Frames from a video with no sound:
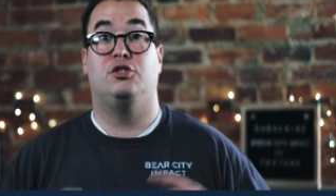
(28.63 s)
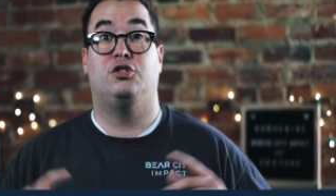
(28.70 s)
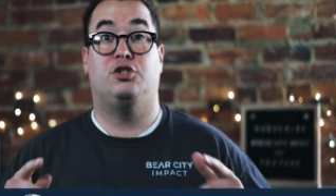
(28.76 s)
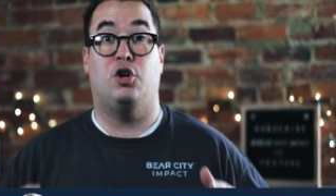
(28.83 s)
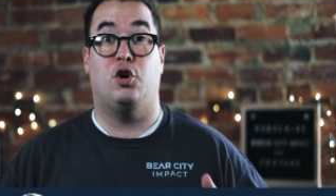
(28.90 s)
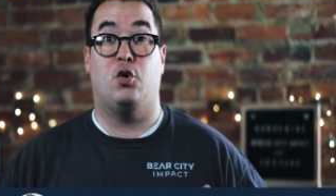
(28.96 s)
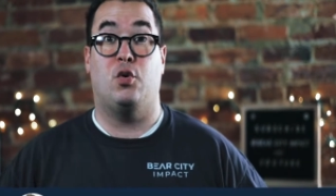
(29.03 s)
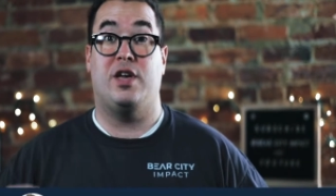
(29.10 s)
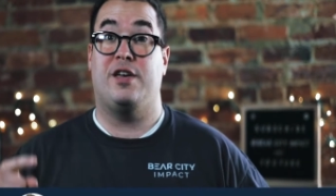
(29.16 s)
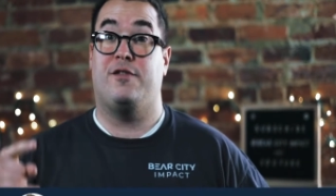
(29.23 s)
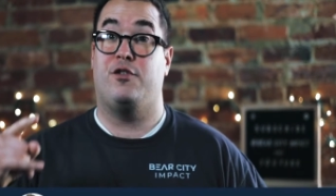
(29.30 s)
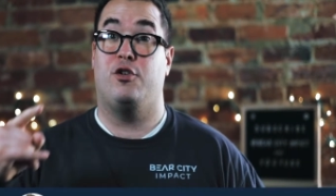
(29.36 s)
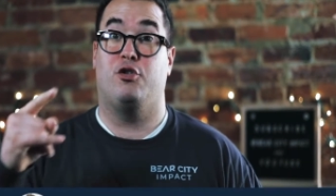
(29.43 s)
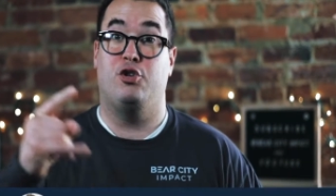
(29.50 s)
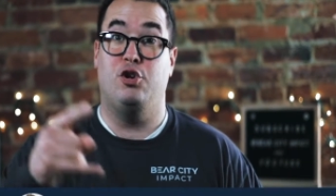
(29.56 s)
So
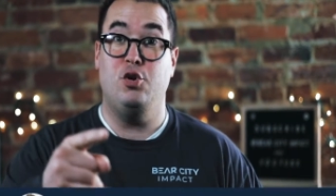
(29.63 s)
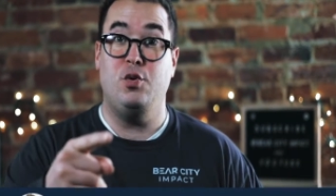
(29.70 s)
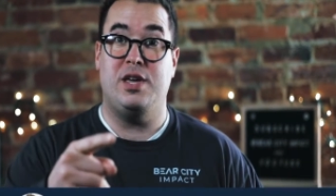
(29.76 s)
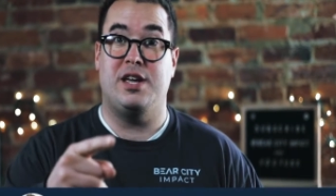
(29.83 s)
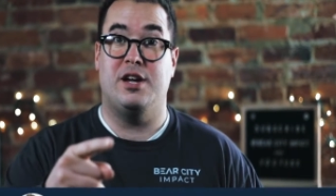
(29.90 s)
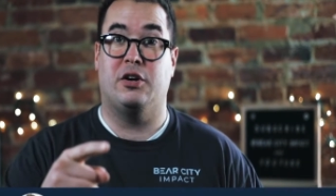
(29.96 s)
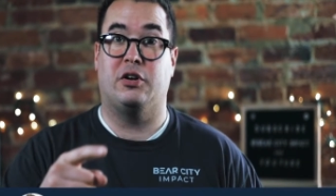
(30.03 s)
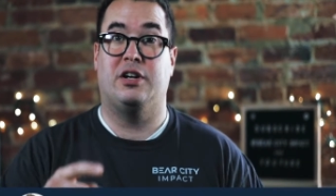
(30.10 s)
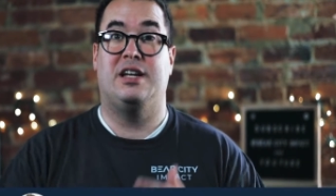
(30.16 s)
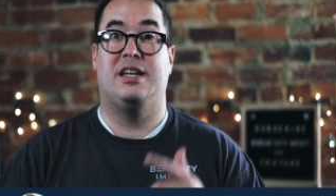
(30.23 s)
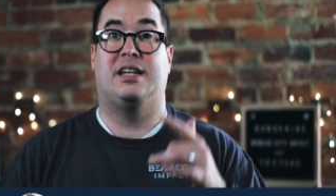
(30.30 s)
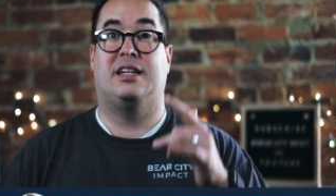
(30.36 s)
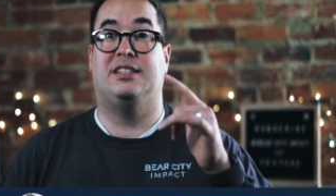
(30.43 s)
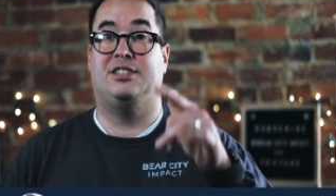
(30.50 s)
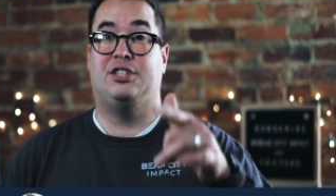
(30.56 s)
if you're new here,
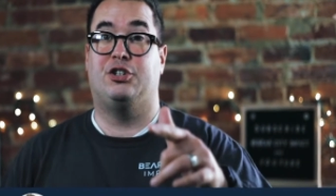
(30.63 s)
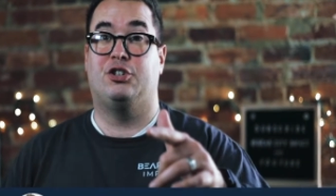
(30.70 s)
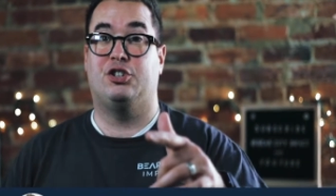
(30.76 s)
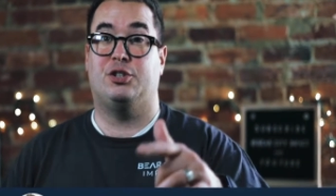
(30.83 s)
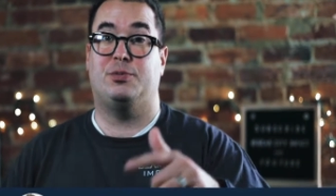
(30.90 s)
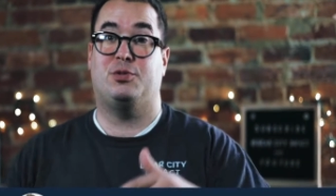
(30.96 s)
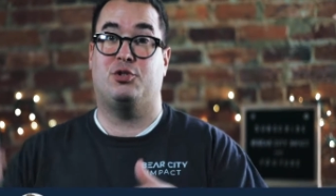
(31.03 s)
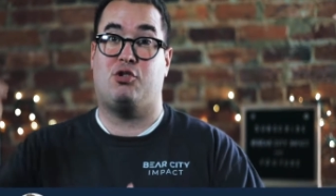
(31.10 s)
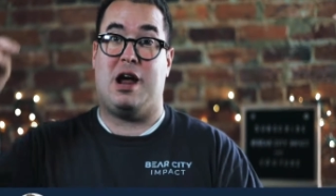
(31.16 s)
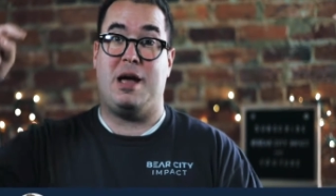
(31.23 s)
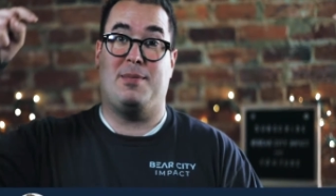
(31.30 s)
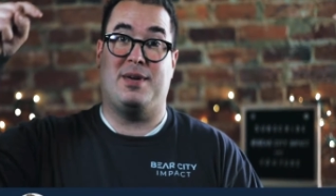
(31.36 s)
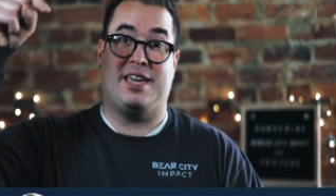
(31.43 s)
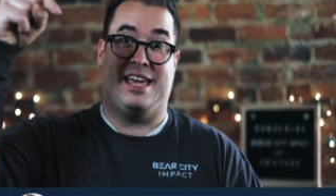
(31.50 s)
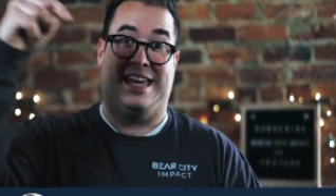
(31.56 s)
consider
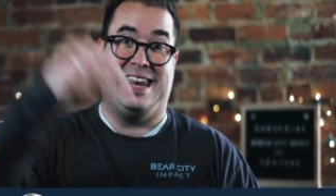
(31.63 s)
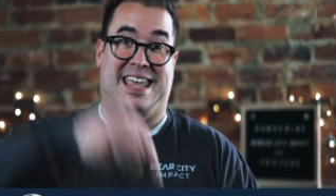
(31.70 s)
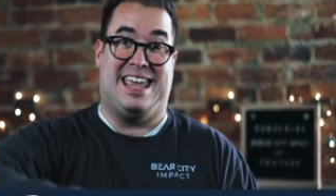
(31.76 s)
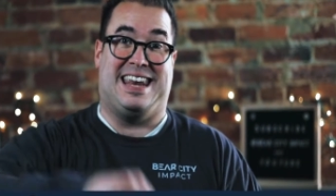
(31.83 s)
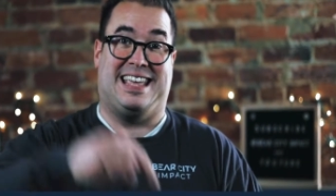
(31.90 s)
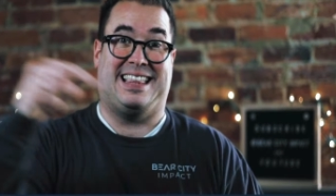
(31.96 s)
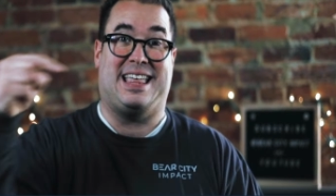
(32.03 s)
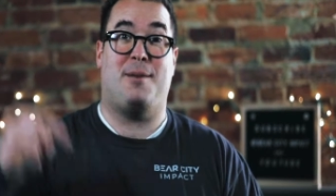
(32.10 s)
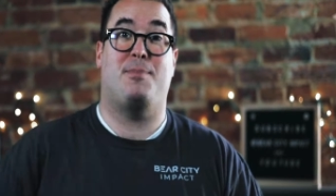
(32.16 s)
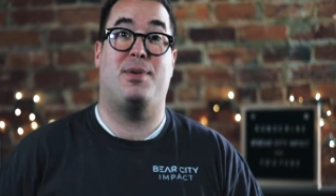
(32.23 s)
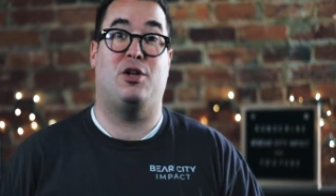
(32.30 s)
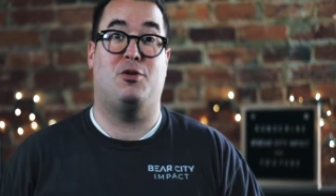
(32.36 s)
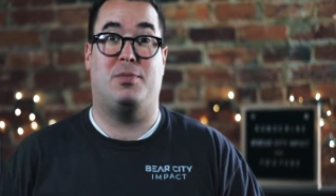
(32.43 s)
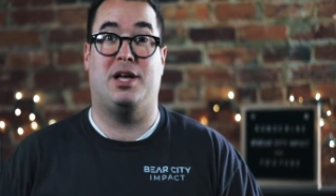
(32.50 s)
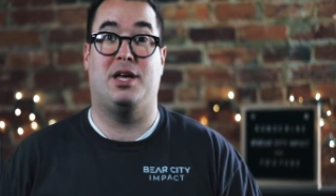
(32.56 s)
subscribing and hitting that
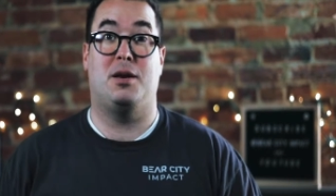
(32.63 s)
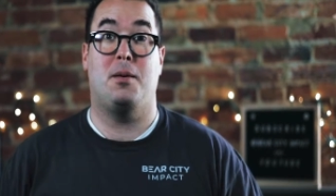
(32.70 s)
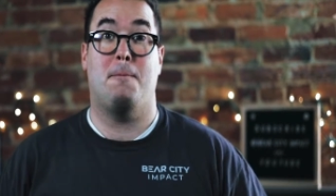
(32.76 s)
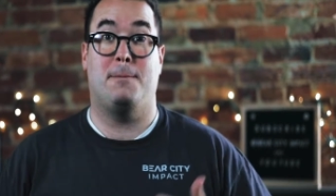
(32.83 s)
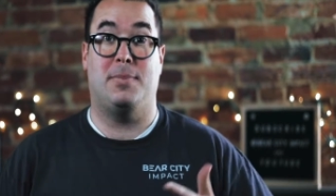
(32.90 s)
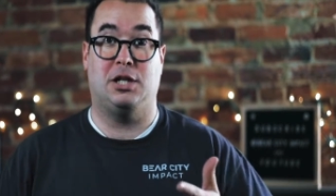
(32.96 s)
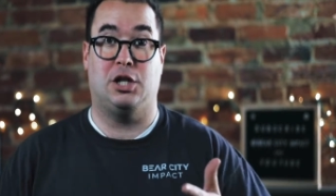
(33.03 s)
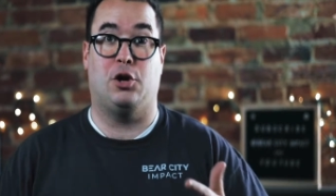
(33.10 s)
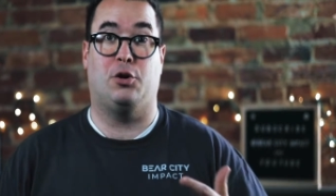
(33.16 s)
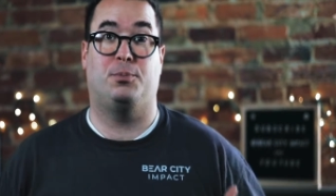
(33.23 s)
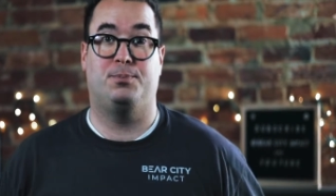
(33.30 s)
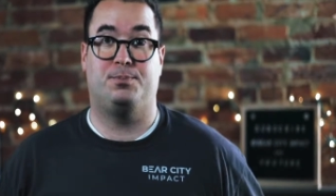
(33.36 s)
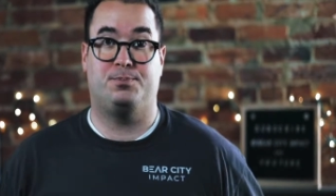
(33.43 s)
bell button below.